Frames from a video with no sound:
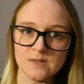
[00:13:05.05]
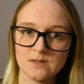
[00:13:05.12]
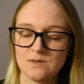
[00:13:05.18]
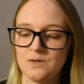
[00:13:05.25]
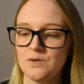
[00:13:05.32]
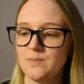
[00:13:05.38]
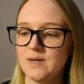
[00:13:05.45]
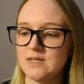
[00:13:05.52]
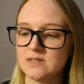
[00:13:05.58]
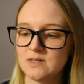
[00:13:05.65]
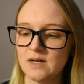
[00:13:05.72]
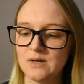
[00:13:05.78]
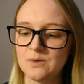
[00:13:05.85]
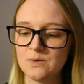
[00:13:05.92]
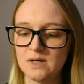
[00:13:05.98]
So
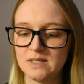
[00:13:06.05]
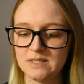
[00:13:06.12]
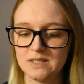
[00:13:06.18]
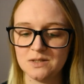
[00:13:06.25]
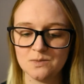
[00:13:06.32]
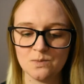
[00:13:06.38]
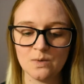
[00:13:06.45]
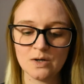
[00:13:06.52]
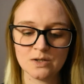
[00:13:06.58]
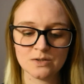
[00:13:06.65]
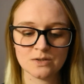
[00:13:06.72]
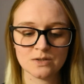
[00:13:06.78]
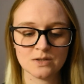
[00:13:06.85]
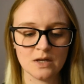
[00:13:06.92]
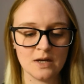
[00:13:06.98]
basically all I did
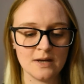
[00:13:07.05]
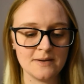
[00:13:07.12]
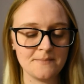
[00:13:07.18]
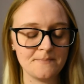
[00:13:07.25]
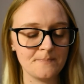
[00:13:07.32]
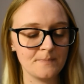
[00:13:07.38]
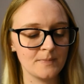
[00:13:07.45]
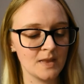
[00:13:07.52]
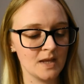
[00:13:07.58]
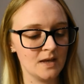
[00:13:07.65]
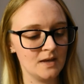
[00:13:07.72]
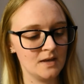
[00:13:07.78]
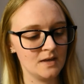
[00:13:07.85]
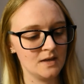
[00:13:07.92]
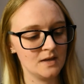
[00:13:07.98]
was
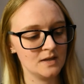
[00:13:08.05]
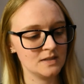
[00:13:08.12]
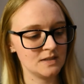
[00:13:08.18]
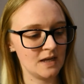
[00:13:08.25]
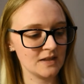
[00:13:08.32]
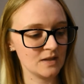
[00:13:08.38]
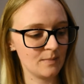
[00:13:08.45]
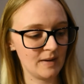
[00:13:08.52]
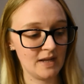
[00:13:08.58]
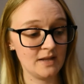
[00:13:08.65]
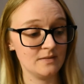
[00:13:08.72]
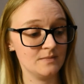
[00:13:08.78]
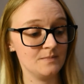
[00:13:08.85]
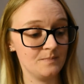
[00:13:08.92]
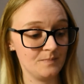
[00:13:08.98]
take
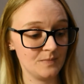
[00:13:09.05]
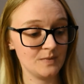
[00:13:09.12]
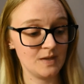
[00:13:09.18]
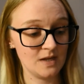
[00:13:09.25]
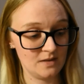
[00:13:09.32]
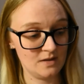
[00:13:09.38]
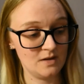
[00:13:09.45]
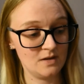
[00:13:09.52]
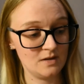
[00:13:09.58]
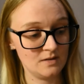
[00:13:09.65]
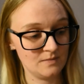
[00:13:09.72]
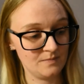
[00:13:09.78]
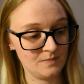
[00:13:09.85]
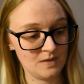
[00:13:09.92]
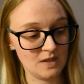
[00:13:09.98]
the
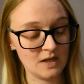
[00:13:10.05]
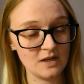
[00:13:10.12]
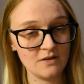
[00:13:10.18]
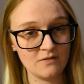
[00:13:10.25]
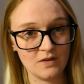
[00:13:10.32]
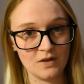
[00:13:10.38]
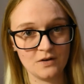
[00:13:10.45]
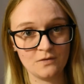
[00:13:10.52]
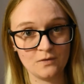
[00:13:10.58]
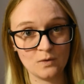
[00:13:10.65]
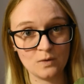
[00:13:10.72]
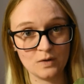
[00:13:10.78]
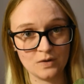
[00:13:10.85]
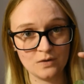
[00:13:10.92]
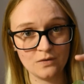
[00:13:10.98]
leaf that had
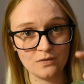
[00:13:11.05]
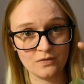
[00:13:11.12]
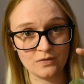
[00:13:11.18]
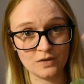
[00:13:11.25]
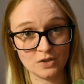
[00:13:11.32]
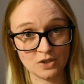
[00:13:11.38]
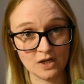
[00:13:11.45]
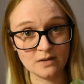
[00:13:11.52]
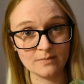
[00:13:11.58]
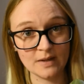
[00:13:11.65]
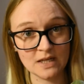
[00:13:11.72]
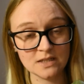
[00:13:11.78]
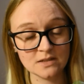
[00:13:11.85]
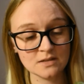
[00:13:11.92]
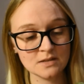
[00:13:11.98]
fallen off the jade
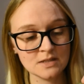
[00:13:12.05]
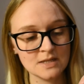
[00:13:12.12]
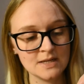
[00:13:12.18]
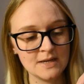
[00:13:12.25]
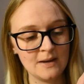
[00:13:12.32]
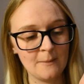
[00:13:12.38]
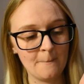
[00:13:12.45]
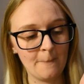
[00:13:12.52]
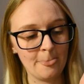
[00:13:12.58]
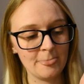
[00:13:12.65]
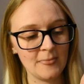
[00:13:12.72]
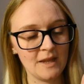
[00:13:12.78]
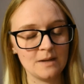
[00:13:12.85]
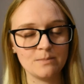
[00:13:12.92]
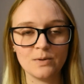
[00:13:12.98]
plant,
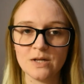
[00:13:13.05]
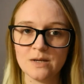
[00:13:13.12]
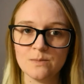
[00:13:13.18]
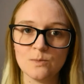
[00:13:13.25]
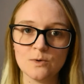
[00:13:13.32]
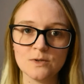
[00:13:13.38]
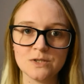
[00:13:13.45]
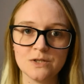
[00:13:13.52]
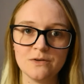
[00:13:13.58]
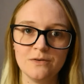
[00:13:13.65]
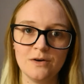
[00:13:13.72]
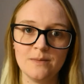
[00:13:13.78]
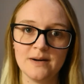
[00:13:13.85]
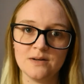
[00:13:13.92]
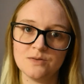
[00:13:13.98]
and I put it in water
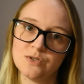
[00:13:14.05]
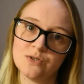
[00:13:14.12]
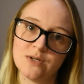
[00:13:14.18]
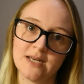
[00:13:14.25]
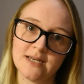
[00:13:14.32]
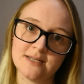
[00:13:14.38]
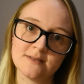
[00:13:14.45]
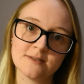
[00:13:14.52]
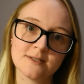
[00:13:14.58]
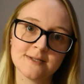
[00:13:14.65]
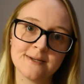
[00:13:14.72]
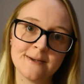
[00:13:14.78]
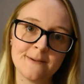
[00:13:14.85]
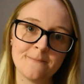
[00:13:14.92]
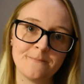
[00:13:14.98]
for about 2 days
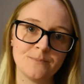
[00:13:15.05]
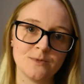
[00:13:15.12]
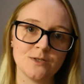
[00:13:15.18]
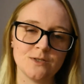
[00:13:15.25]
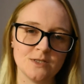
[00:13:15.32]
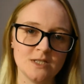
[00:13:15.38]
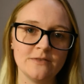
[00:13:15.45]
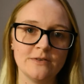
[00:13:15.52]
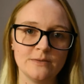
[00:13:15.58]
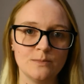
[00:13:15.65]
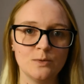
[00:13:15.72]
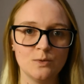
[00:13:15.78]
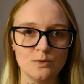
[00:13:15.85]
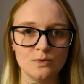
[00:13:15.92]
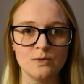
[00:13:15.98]
just to give it
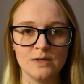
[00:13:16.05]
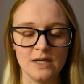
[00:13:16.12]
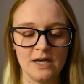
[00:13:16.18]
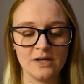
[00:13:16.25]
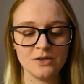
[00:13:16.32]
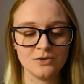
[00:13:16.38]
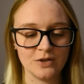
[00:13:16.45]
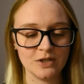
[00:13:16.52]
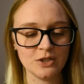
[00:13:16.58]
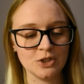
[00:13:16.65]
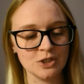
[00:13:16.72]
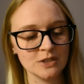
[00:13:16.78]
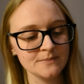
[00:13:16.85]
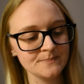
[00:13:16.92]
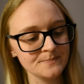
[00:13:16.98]
more
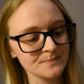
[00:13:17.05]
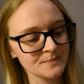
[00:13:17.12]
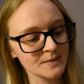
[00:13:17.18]
hydration.